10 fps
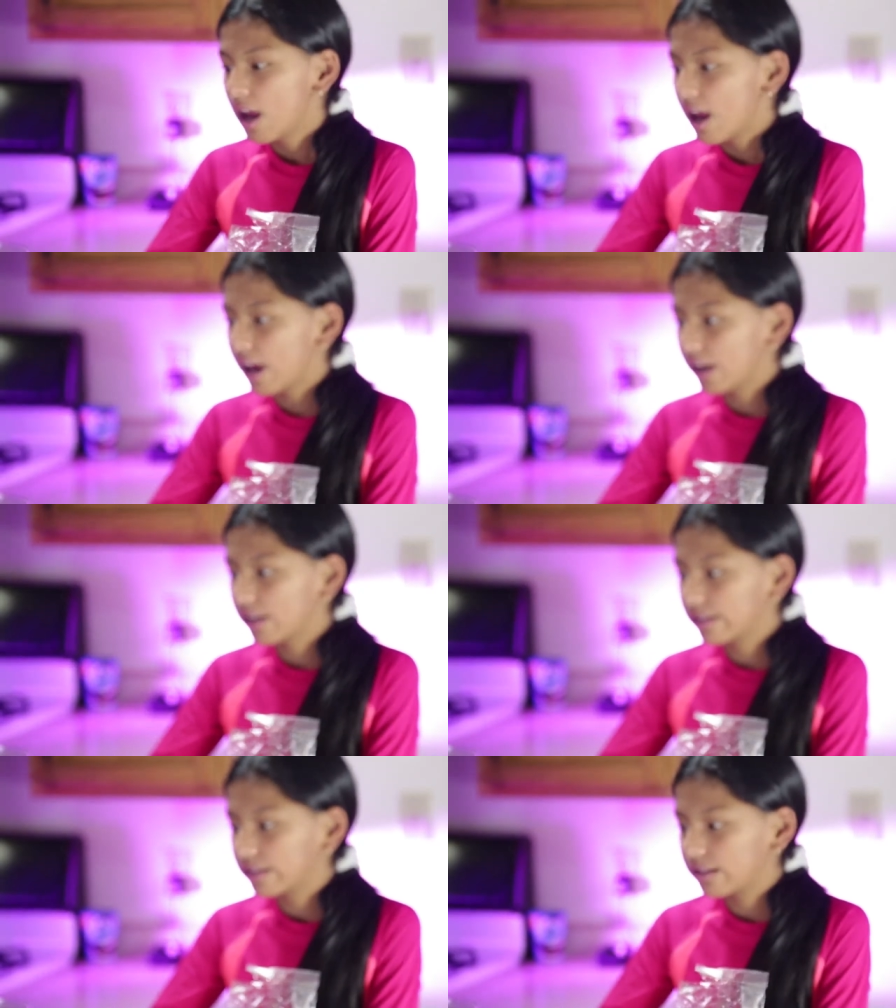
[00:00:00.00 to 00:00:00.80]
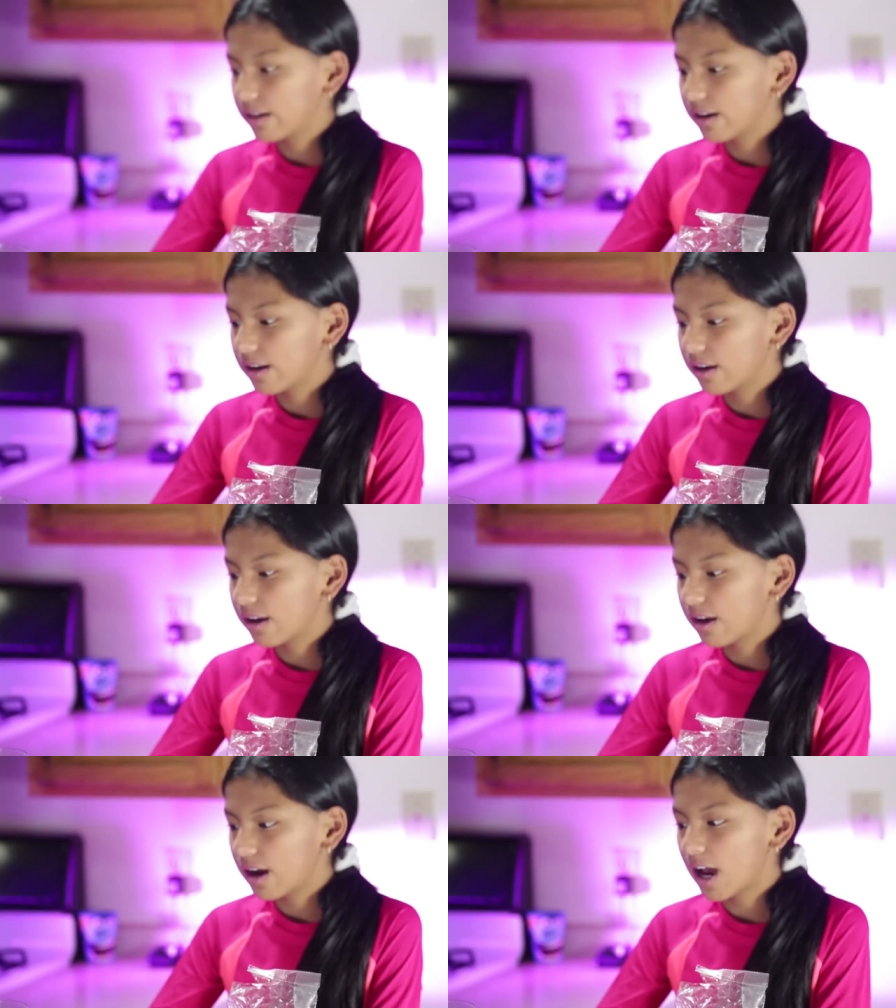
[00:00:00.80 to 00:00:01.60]
and
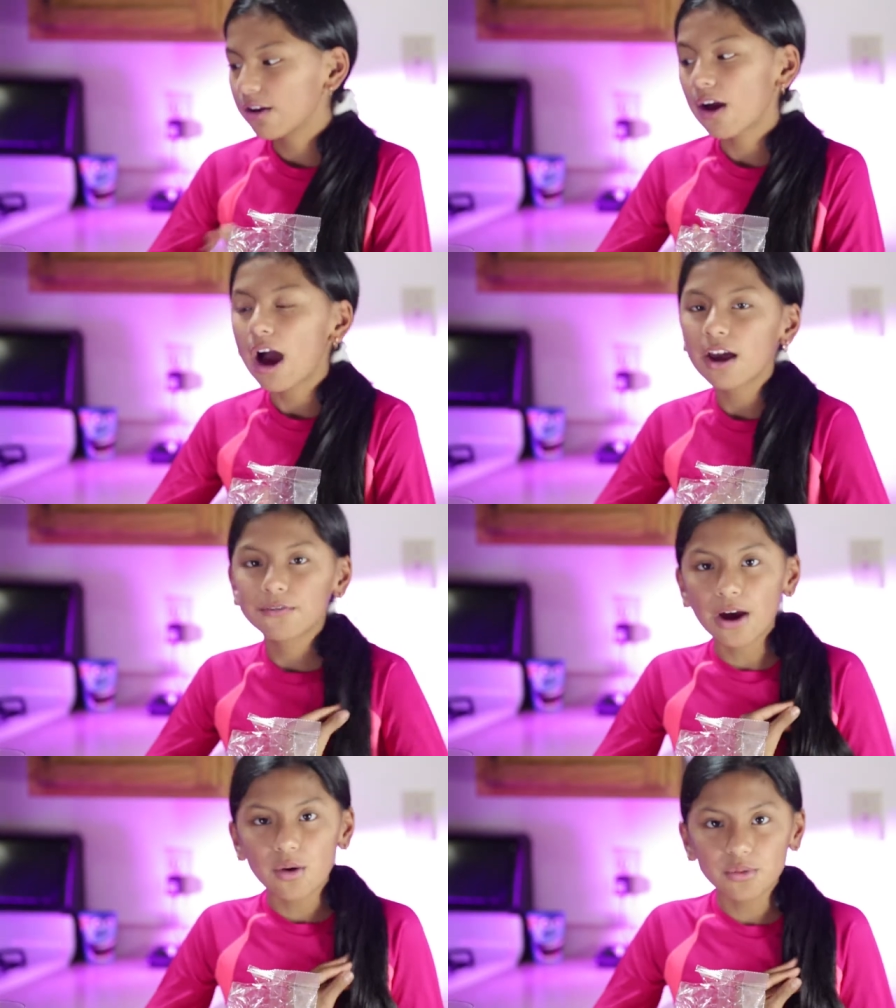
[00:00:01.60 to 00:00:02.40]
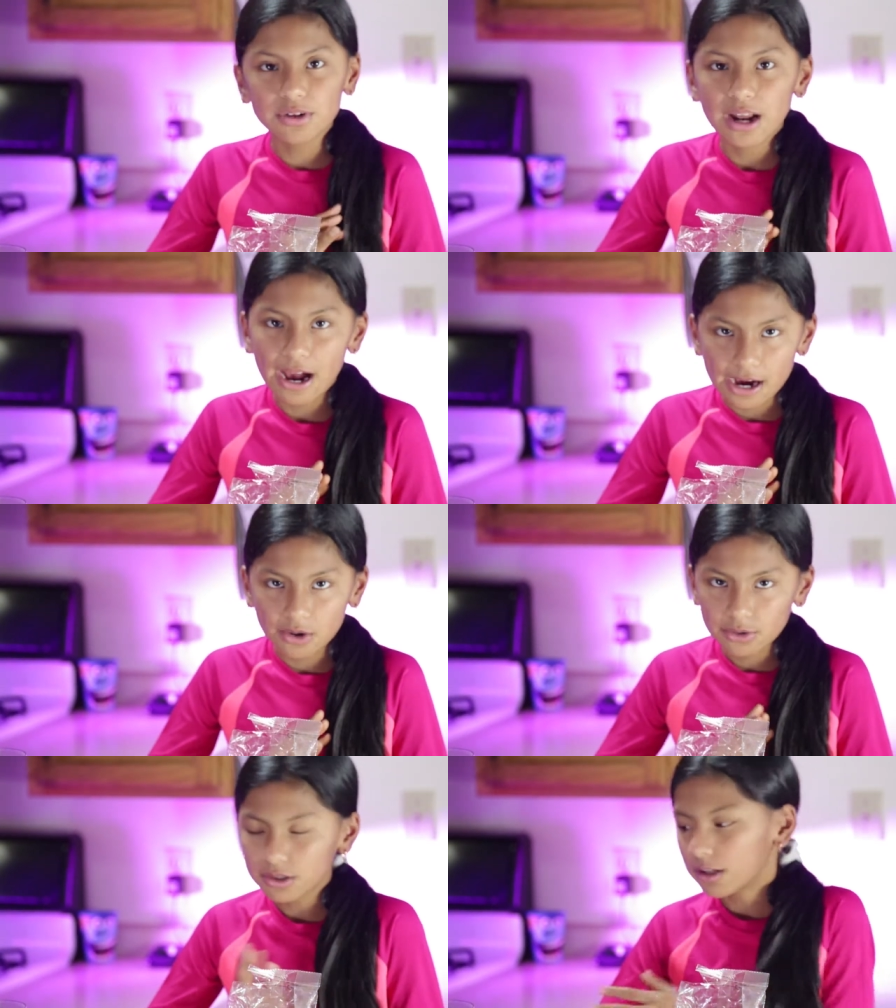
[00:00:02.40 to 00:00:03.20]
I I found
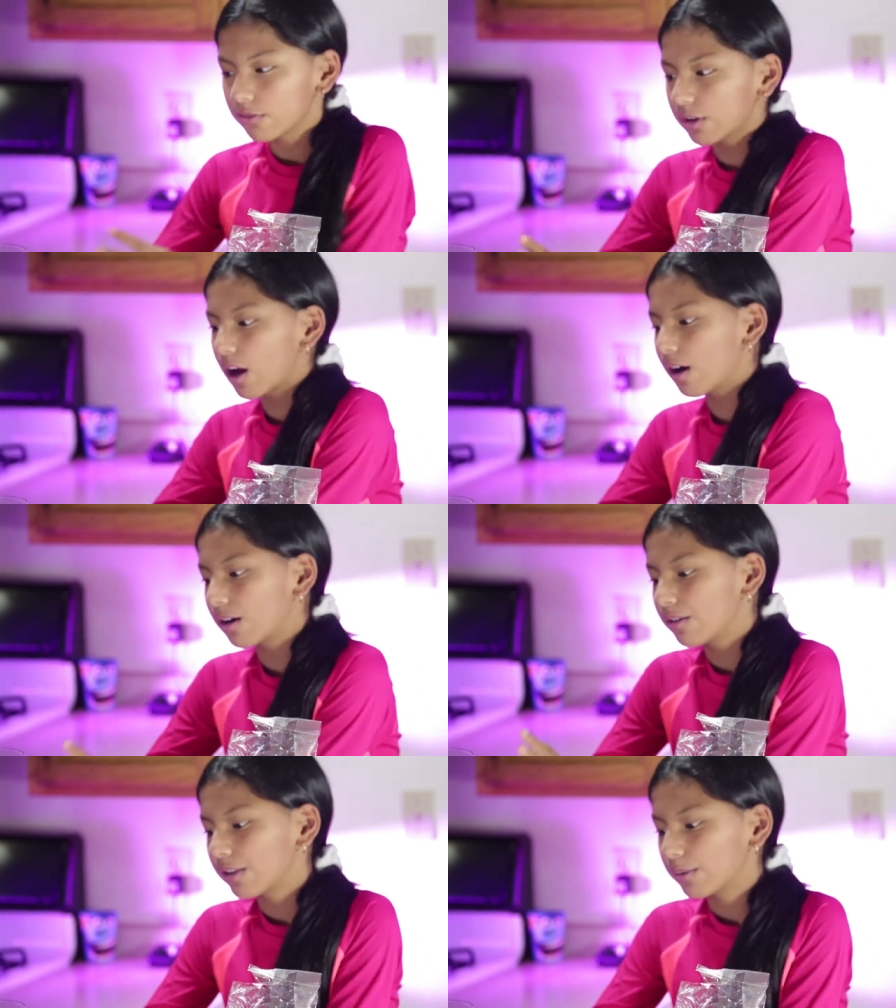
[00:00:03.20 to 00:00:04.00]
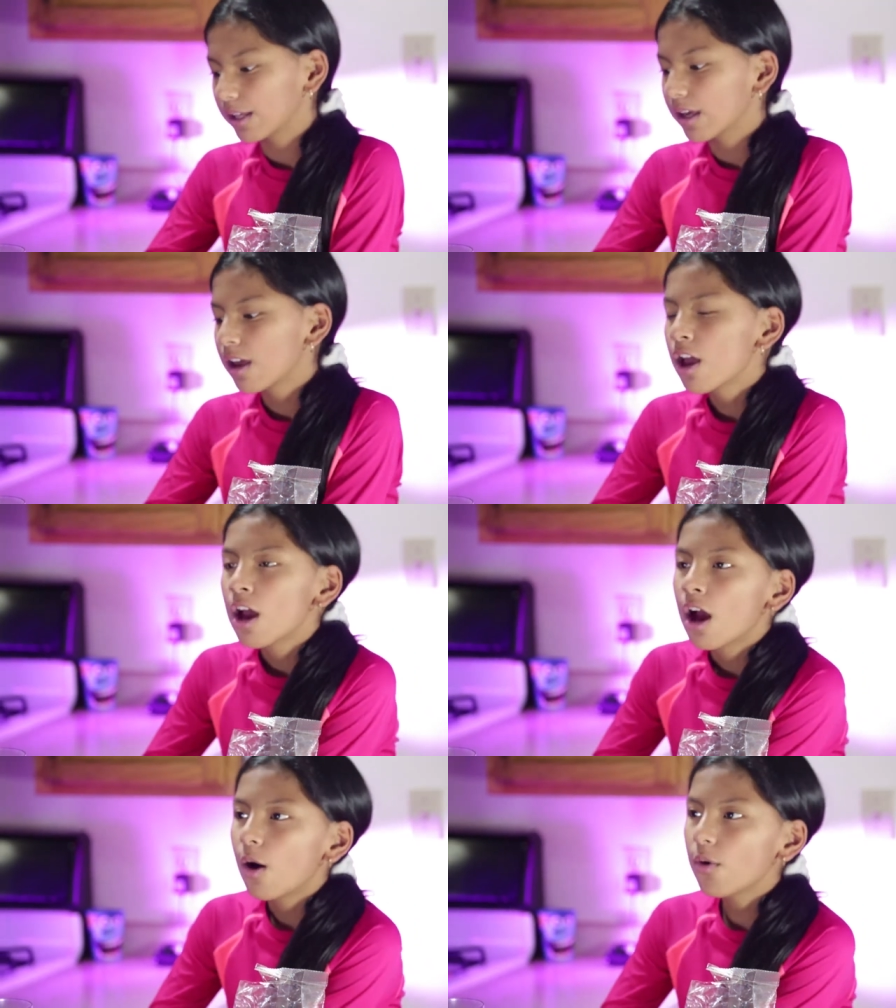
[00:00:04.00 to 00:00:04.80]
out of the uh, they were like
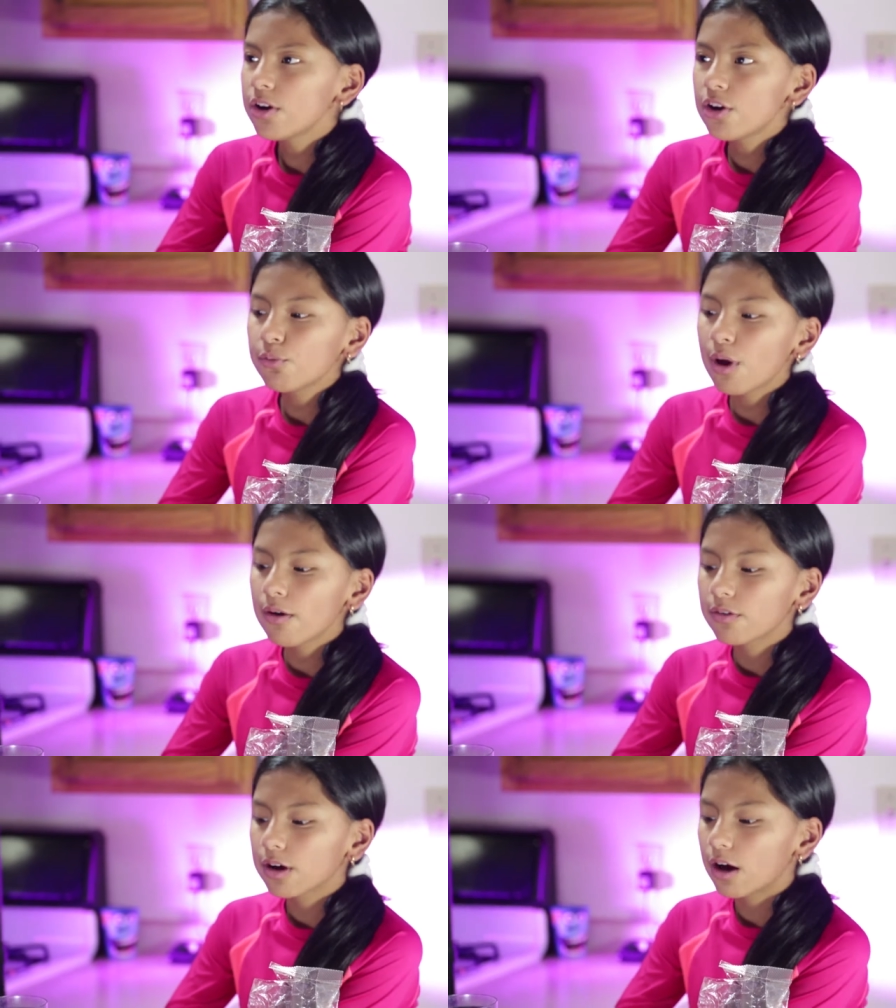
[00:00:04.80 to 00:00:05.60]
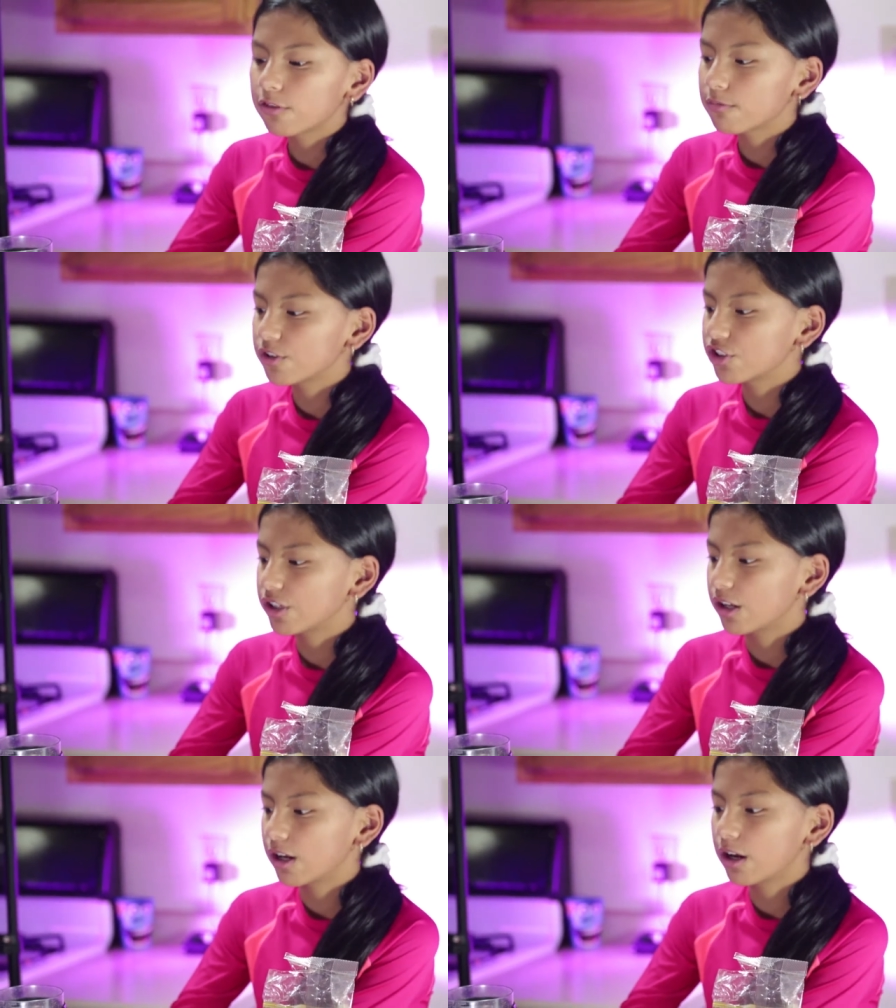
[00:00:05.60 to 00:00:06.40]
I wonder if we have a coffee
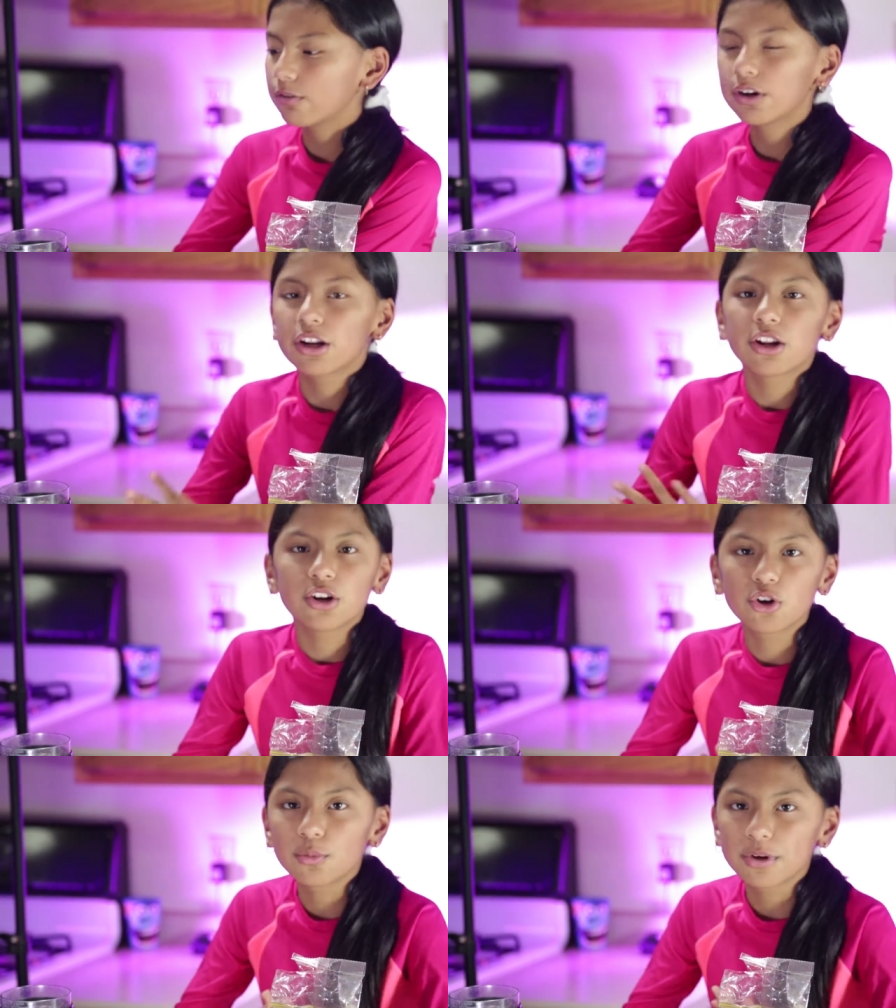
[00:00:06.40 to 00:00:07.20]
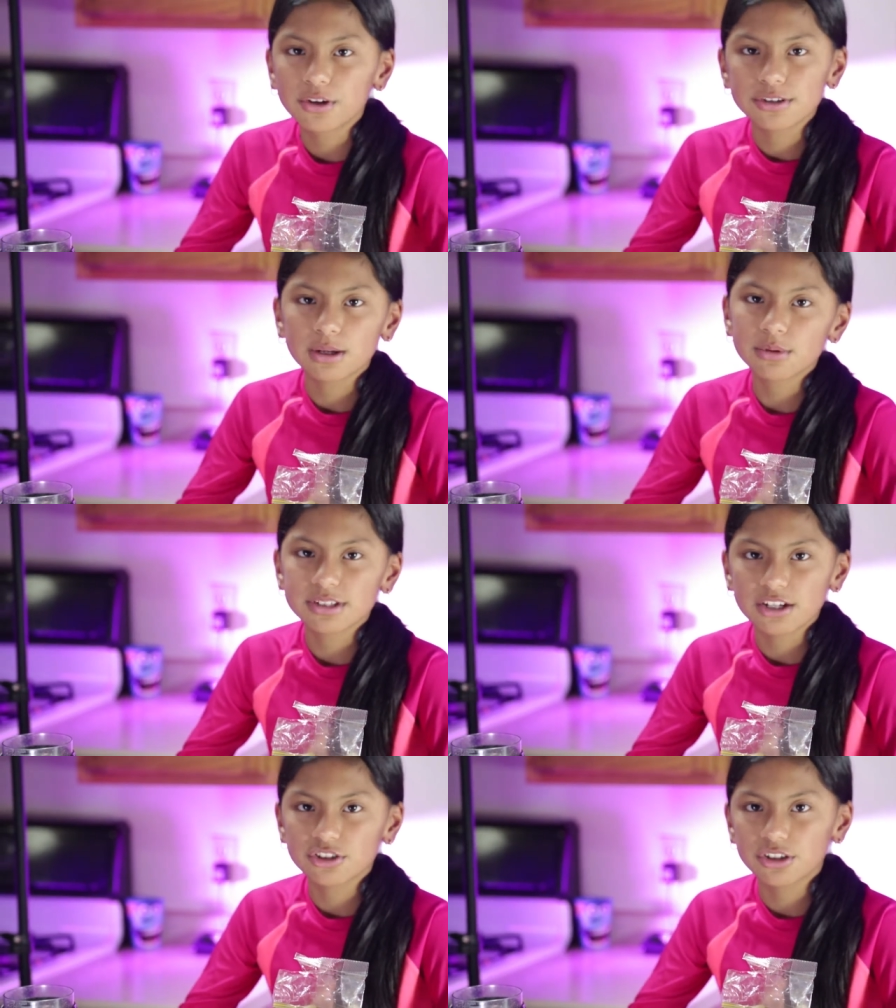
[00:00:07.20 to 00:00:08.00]
machine, and I already knew because I
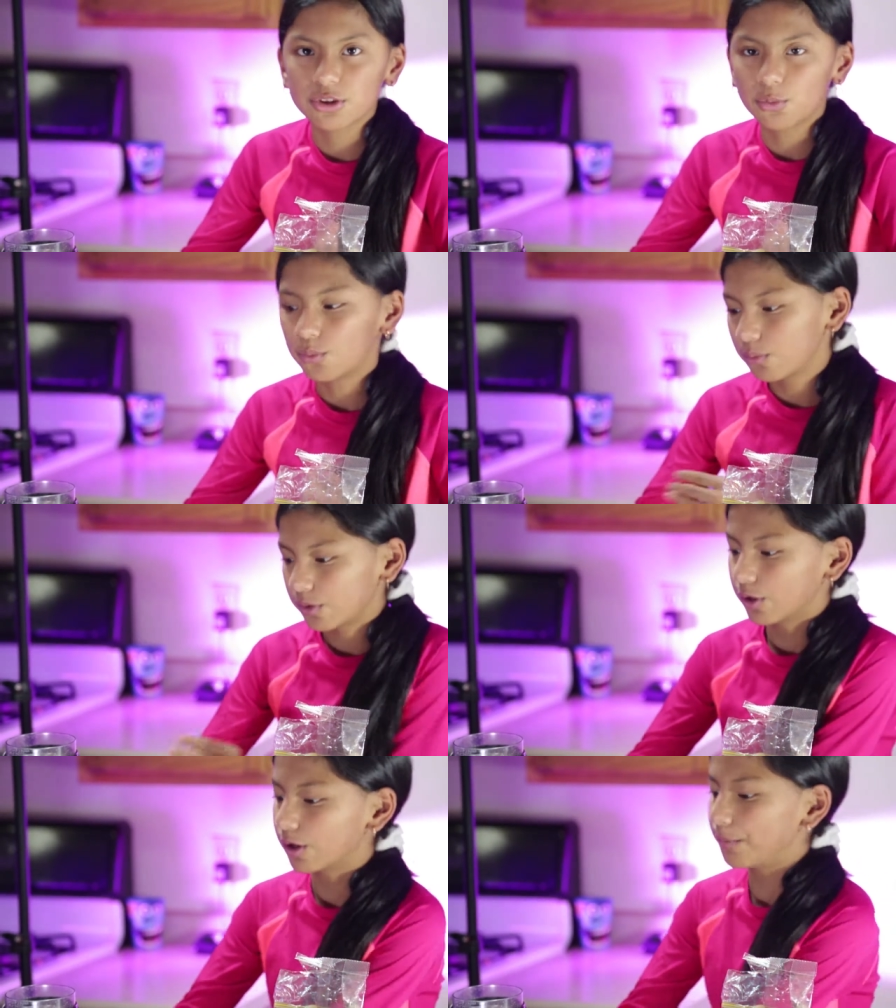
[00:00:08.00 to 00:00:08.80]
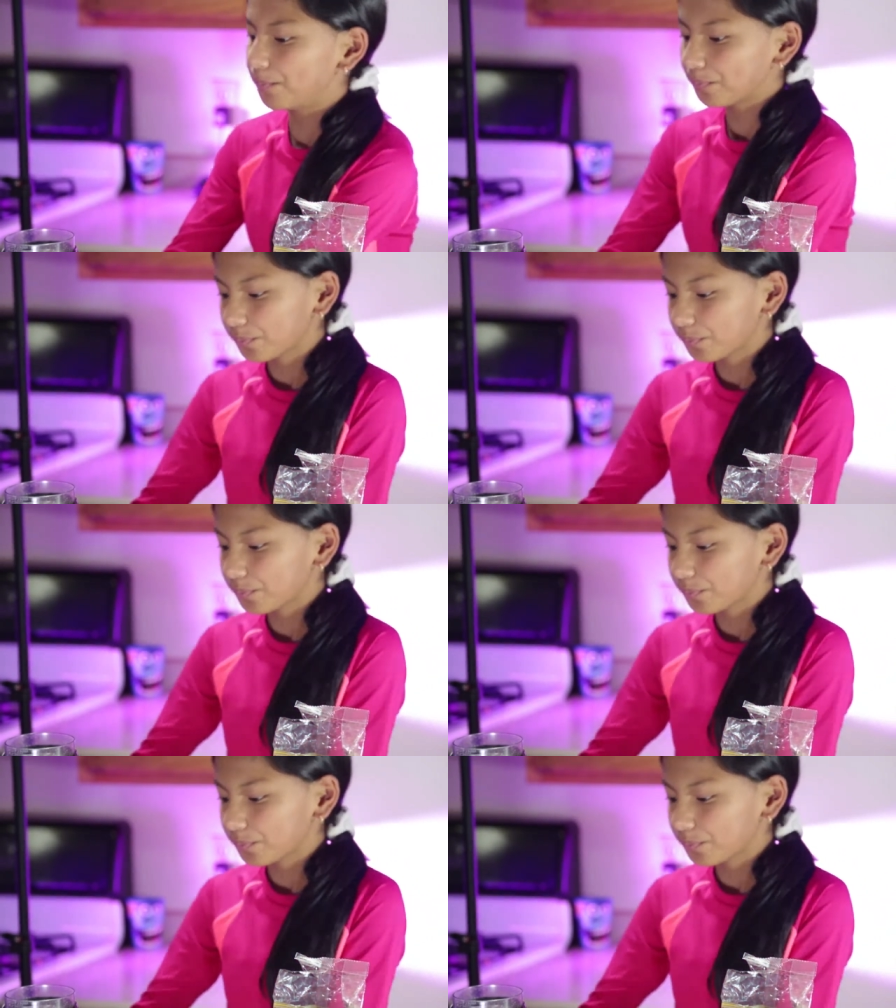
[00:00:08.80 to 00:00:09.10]
was actually the, the,